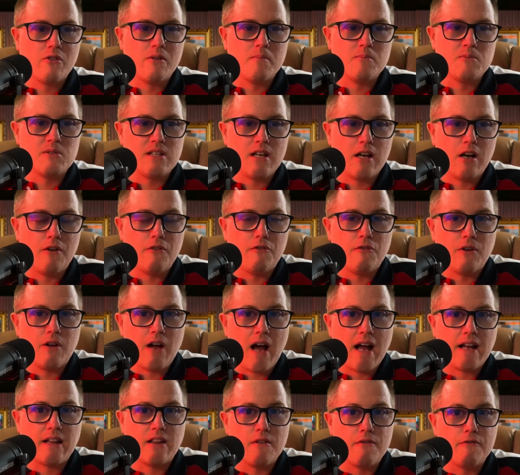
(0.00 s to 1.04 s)
to himself,
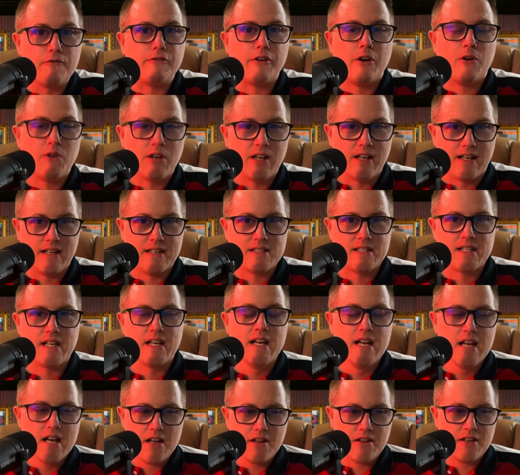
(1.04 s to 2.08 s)
at the very least,
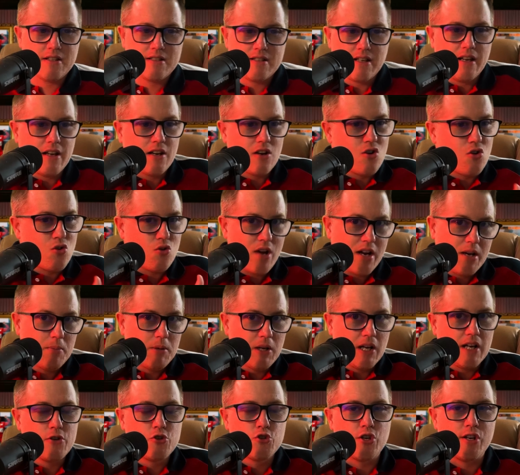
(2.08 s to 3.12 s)
this
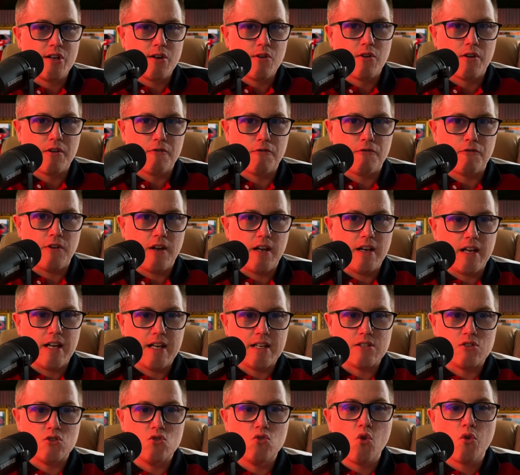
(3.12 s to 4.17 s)
incredible engineering feat
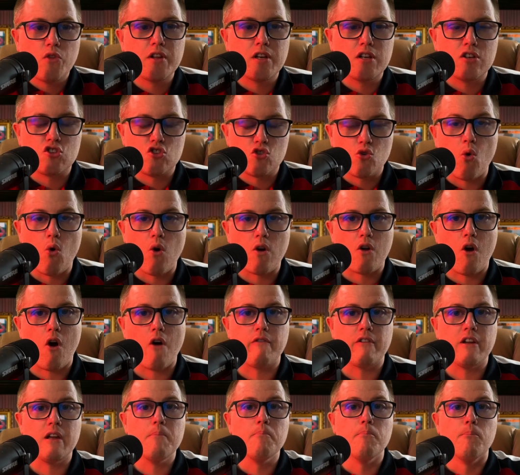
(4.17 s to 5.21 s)
is nothing short
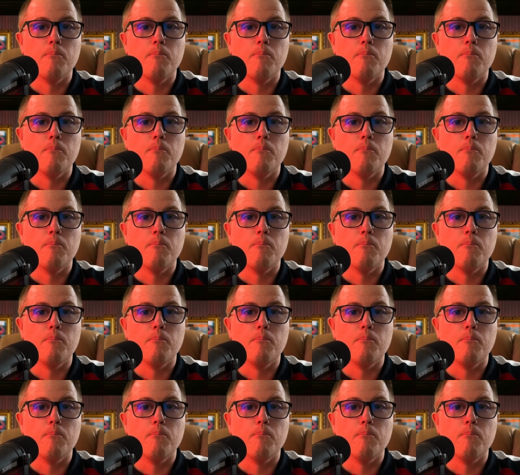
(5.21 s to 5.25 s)
of a